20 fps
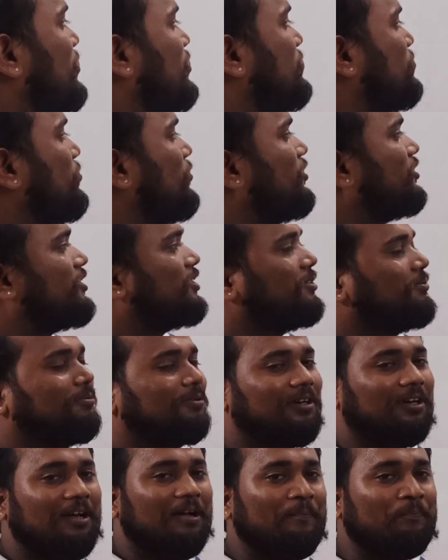it's
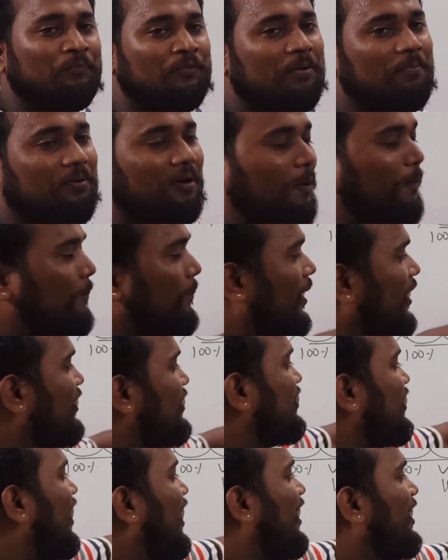possible? From my
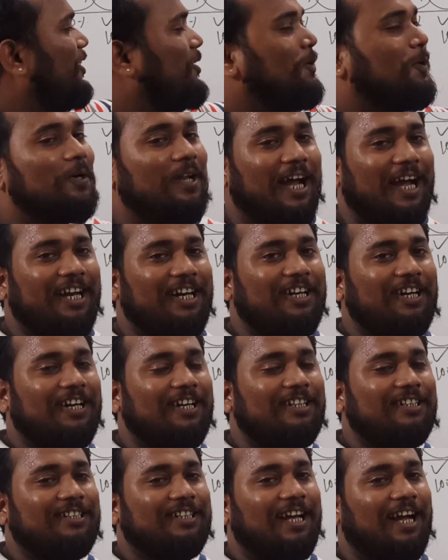childhood I
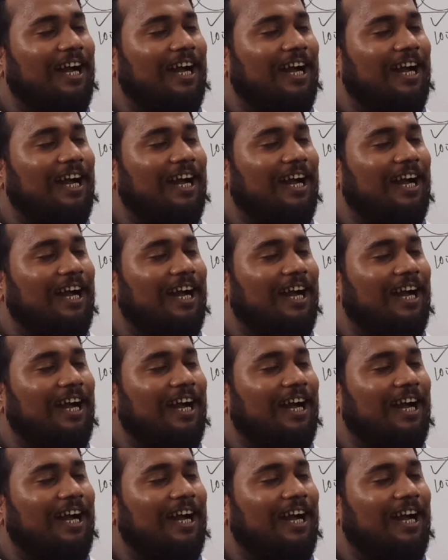learned